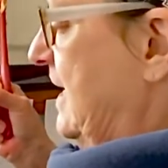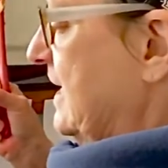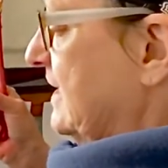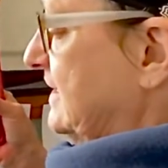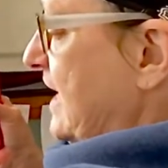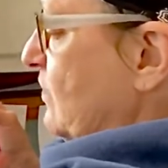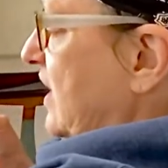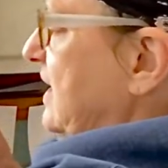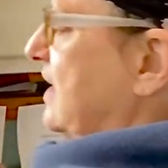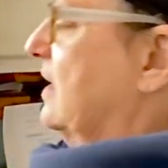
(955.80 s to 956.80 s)
because I want
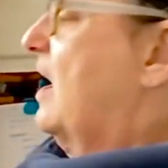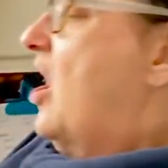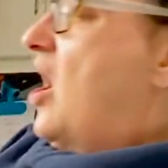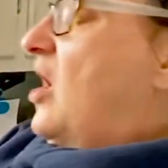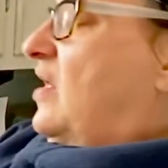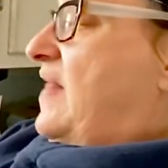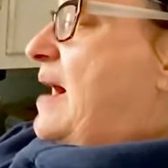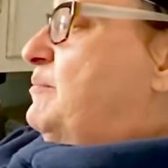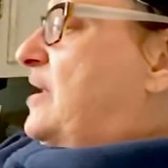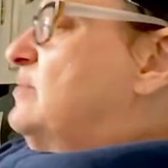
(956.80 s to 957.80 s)
to get all
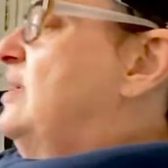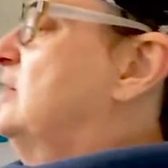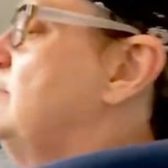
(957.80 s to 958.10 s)
that buttermilk and